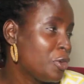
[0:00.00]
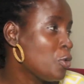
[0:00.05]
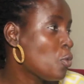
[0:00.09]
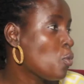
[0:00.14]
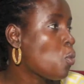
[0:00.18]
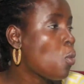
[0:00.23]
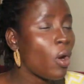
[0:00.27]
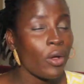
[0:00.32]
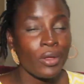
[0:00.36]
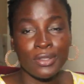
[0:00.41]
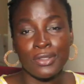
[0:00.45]
you
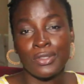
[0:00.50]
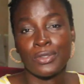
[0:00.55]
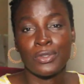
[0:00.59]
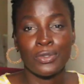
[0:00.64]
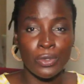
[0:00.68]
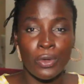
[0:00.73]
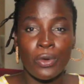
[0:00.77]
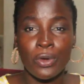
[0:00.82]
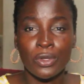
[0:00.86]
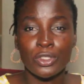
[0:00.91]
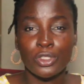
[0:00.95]
once
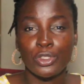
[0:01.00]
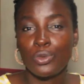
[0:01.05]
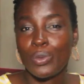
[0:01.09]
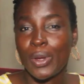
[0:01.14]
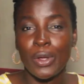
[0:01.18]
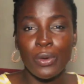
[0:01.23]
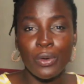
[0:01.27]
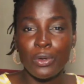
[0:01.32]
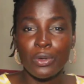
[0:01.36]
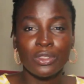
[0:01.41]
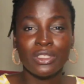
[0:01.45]
thought you
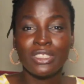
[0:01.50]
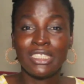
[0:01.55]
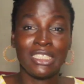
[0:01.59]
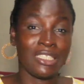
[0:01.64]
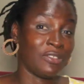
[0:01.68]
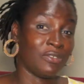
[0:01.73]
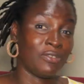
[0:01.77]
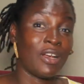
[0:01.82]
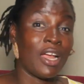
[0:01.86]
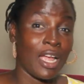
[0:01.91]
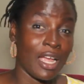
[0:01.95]
were going to
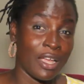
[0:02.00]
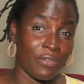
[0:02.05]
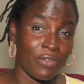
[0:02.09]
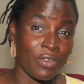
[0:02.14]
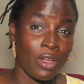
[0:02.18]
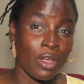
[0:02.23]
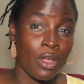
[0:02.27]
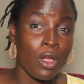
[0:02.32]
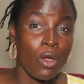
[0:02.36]
derive